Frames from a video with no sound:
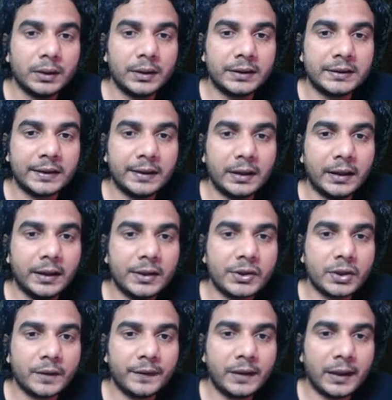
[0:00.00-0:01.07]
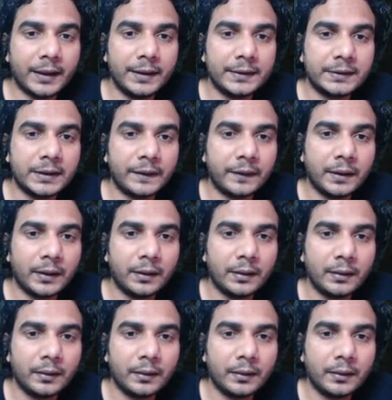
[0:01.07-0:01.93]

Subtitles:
This inclination of the line is given,